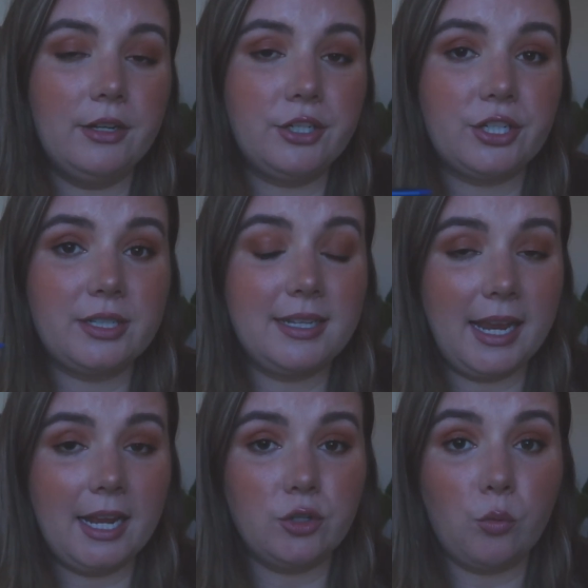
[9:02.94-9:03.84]

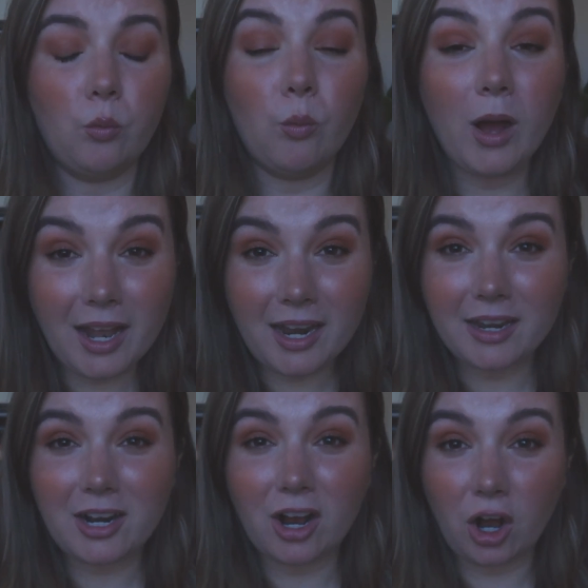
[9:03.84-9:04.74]
understand,
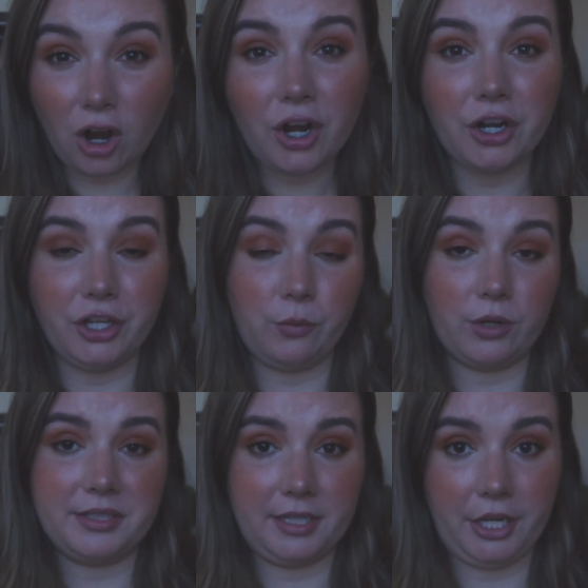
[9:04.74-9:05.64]
what are
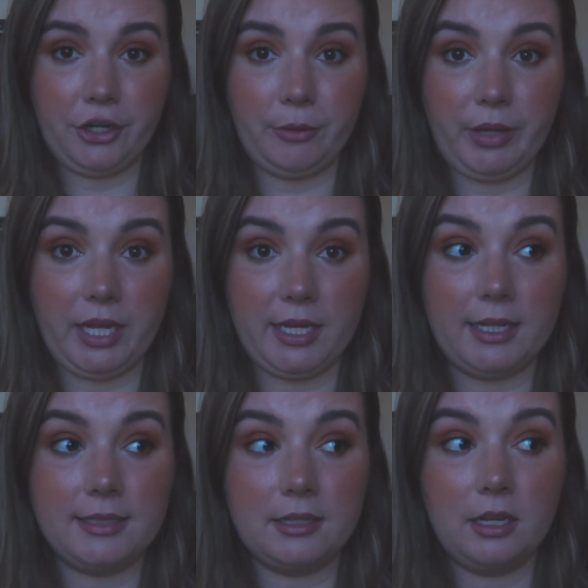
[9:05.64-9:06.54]
your security
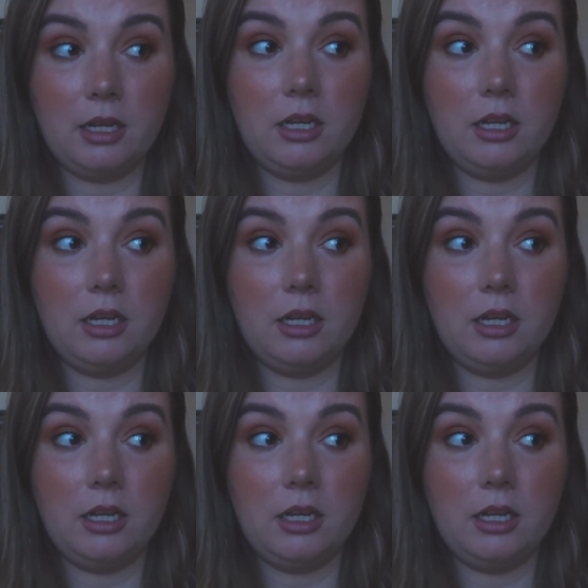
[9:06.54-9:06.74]
blankets?